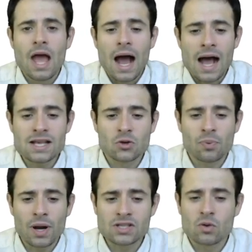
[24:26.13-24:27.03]
As the
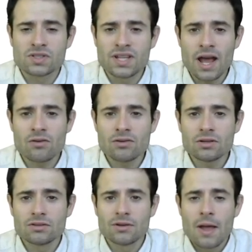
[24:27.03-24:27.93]
price goes down,
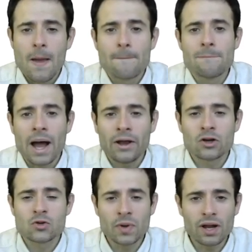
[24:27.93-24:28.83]

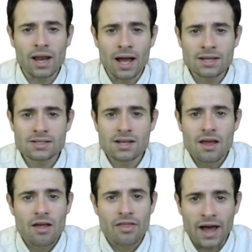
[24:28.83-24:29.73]
buyers realize
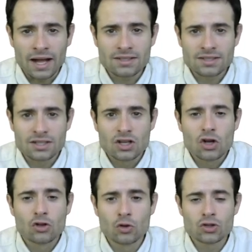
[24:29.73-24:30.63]
that
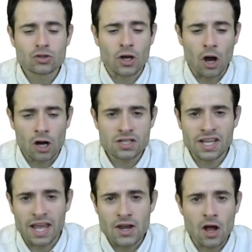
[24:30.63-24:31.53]
those cars
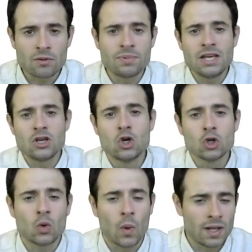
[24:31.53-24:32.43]
cannot be
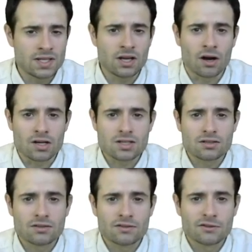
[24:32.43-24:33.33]
good quality cars.
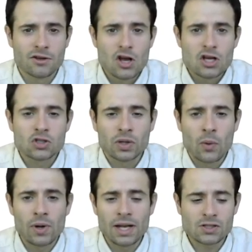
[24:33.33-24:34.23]
So their
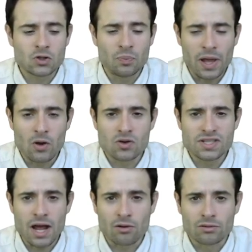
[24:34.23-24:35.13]
willingness to pay goes
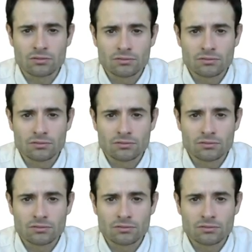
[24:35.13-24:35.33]
down.